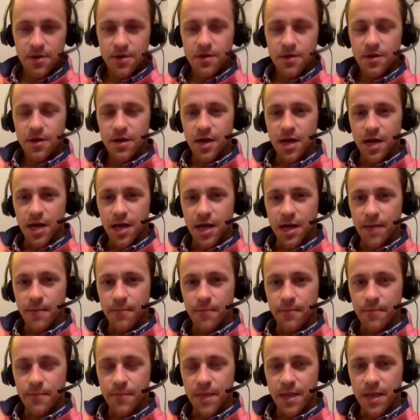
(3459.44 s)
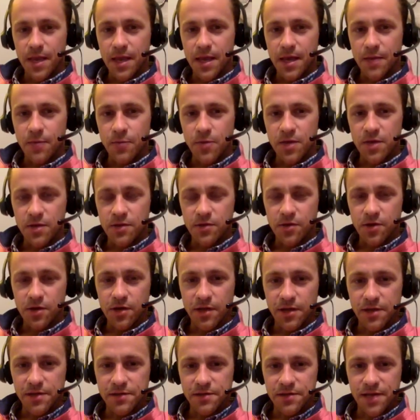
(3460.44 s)
Um, and we can talk,
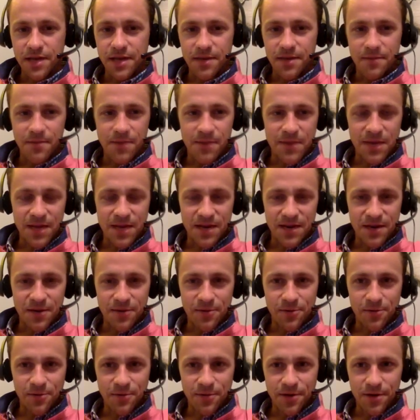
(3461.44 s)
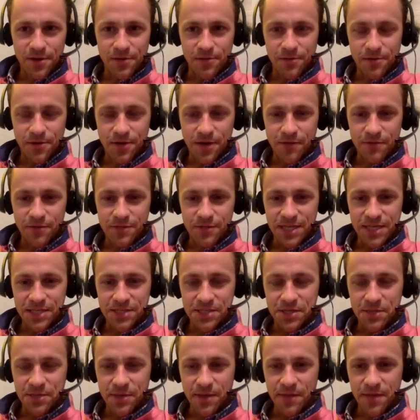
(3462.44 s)
like you said, maybe at another, another
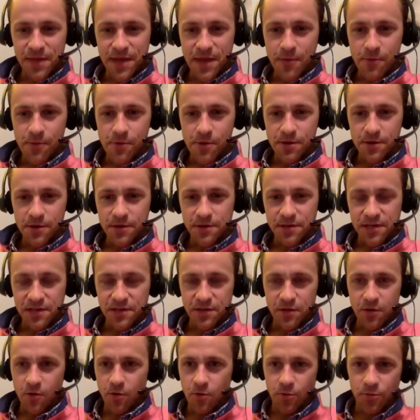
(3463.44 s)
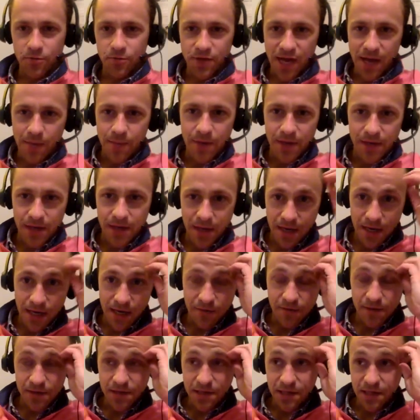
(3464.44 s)
conversation about that one, because that's a whole topic in and
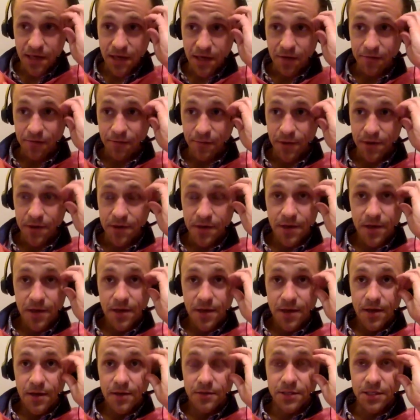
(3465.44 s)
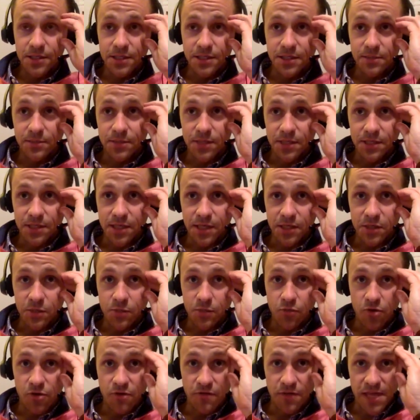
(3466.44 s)
of itself. But just to touch
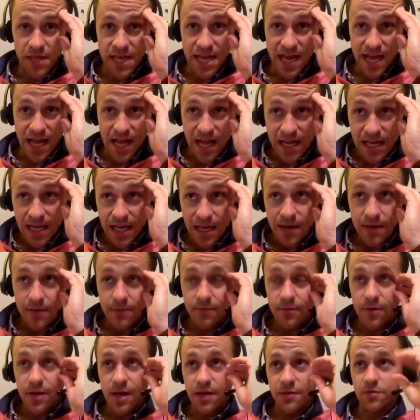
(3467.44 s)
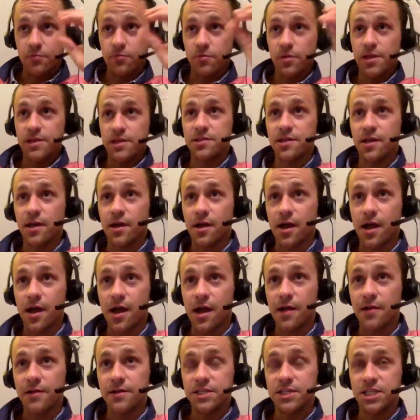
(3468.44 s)
briefly on it, as it relates to
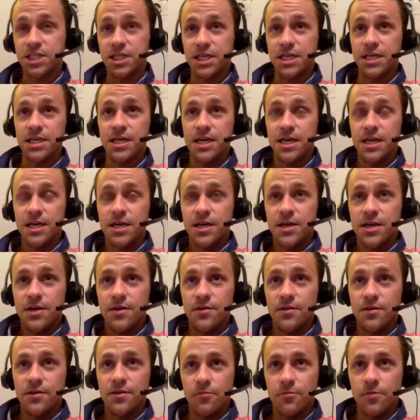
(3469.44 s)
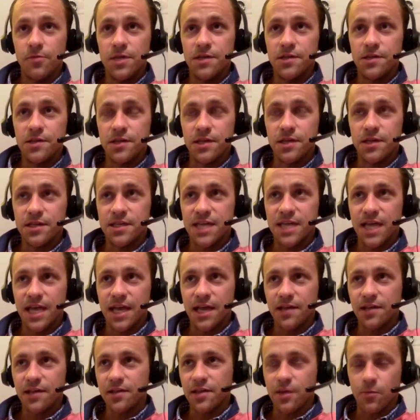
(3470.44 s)
oncology, the recent
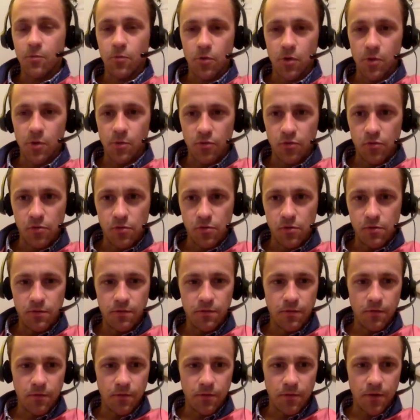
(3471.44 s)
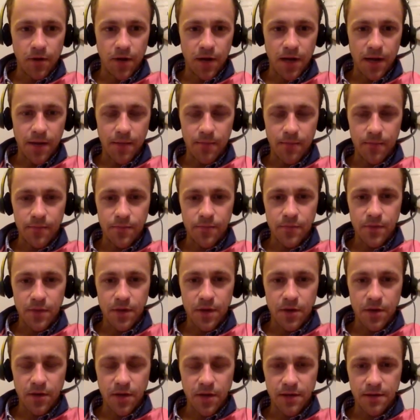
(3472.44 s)
tests that were approved for, um,
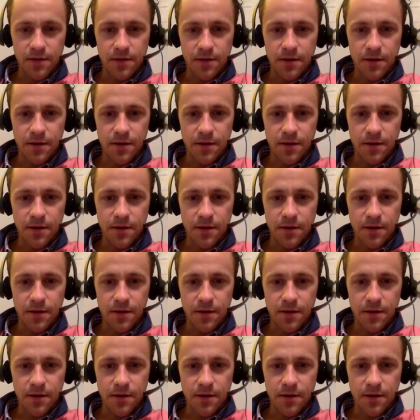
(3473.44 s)
you know, like uh,